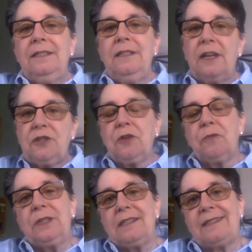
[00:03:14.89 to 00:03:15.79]
not sure
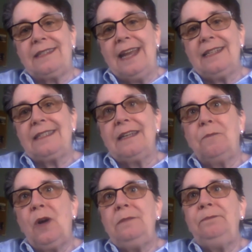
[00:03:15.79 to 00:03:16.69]
what to say to
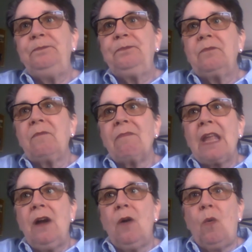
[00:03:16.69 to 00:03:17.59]
someone
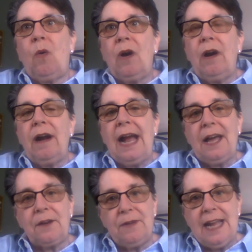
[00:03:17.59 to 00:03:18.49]
or how
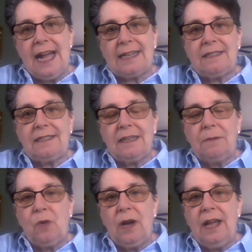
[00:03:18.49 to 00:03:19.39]
to react to
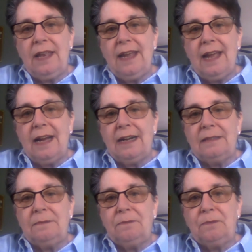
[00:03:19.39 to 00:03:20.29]
someone,
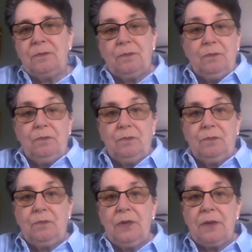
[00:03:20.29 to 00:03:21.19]
um,
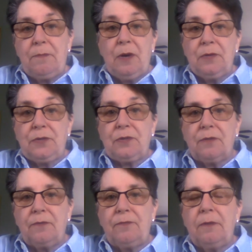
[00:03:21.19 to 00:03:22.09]
with a post
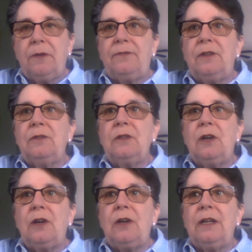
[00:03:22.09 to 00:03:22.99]
or from a phone
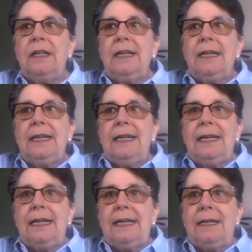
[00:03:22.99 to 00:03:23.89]
call,
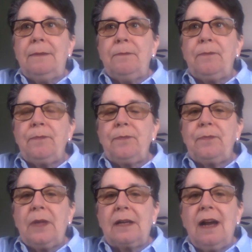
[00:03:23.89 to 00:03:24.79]
um,
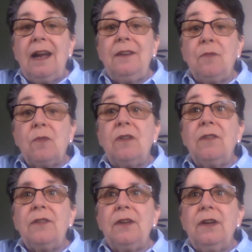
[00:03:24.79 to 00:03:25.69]
a kind
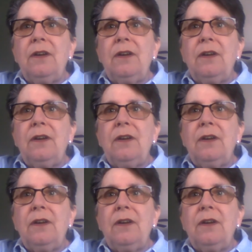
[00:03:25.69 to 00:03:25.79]
word